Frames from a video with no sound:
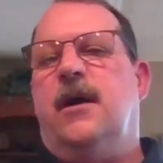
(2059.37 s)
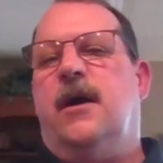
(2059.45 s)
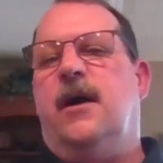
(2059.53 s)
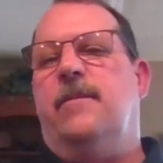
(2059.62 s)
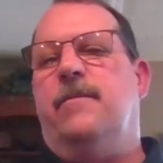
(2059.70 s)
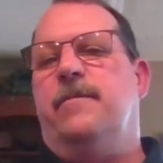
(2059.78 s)

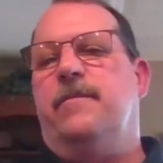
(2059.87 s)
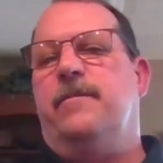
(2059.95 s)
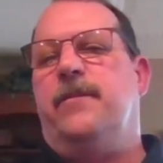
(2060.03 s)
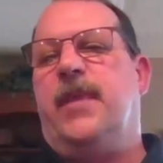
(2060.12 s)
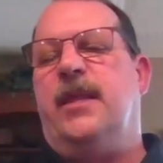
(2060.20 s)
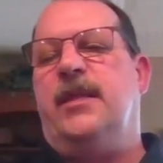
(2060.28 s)
In
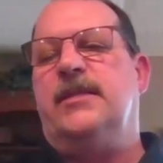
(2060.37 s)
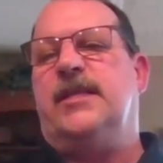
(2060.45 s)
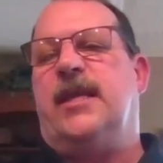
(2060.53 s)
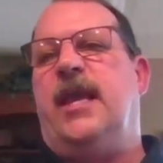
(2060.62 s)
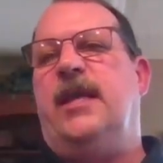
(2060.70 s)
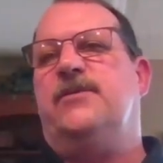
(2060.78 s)

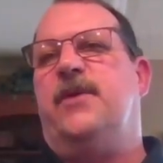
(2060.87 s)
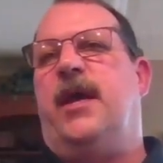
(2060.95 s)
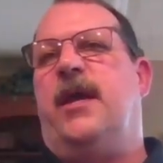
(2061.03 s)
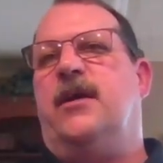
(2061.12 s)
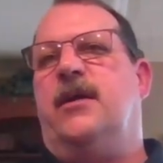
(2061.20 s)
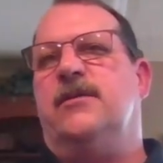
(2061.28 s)
this case, we
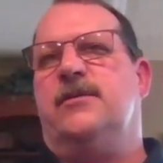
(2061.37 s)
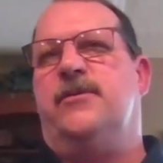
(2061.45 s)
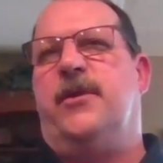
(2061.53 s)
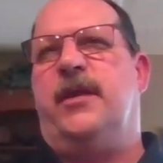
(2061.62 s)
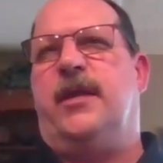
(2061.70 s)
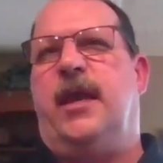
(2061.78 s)
had a
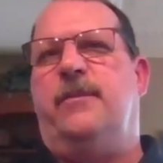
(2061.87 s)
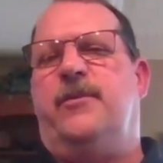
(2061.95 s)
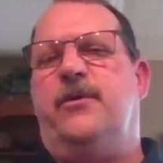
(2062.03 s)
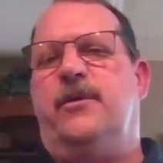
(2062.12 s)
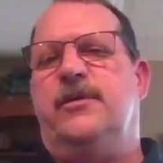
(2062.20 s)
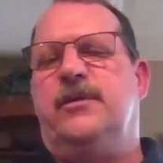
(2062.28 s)
customer that came
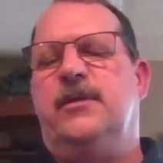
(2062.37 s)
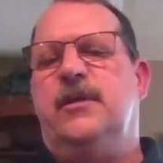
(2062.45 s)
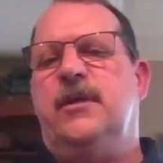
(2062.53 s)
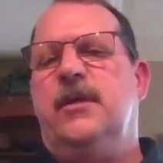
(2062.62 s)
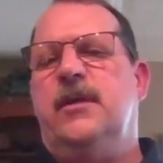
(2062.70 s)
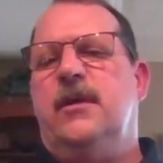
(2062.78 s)
to us,
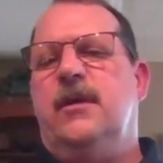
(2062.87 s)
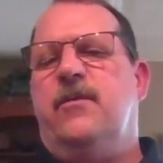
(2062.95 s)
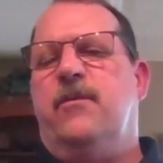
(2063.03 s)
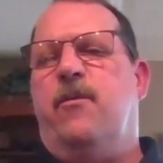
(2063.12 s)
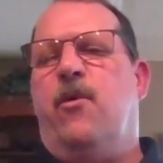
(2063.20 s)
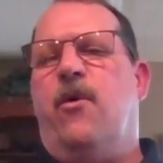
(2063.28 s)

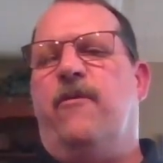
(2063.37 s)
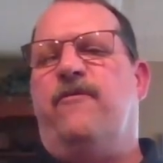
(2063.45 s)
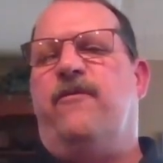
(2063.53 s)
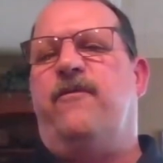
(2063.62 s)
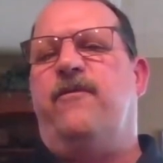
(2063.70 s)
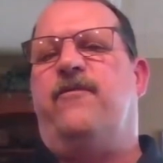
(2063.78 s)

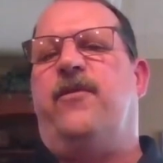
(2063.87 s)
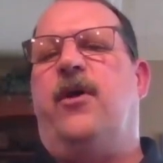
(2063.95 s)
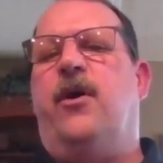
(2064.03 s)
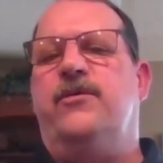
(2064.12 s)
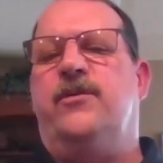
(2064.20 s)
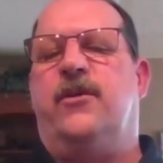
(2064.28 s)
more
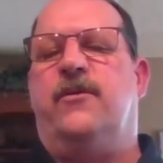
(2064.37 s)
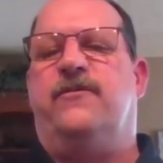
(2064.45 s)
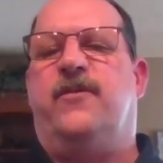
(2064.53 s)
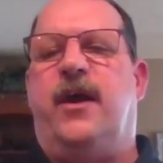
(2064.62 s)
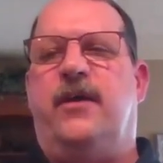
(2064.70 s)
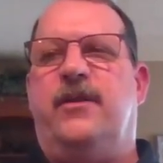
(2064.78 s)
flow to the
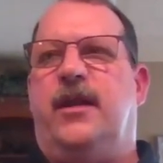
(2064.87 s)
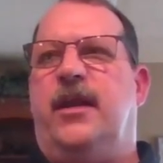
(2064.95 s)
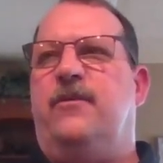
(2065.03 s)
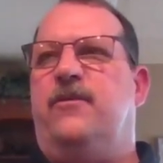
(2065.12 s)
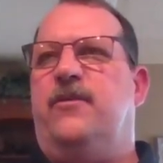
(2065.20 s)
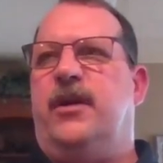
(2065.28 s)
flare than
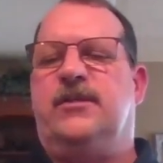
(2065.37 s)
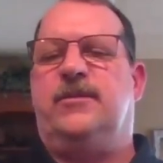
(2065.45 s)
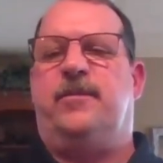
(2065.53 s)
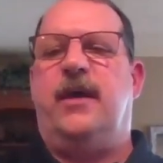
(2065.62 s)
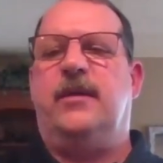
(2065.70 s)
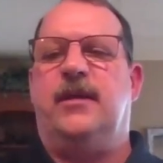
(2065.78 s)
they would
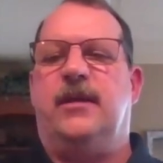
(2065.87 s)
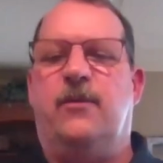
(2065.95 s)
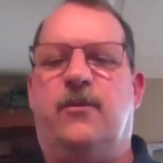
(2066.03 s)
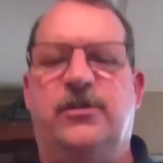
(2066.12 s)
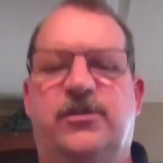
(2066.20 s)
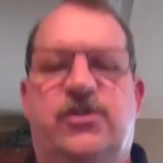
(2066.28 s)
expect, and they
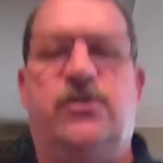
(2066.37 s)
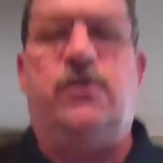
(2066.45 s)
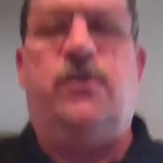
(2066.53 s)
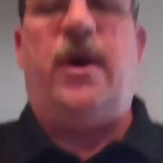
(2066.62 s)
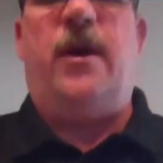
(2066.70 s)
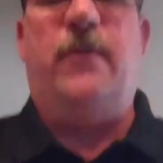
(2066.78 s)
weren't sure
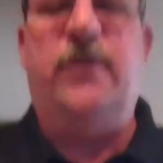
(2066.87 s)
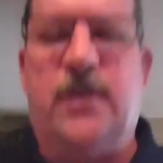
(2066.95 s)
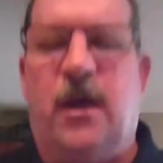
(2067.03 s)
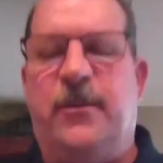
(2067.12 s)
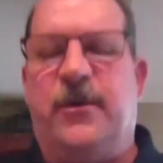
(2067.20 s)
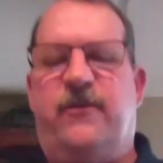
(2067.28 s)
where it was
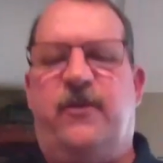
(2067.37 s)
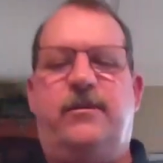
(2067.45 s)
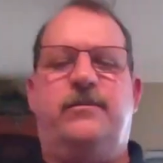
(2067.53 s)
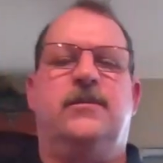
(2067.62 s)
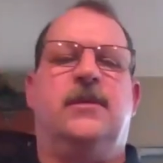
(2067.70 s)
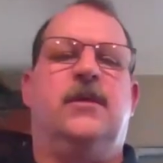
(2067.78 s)
coming
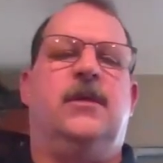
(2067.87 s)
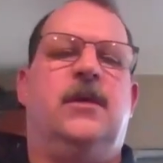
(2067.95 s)
from.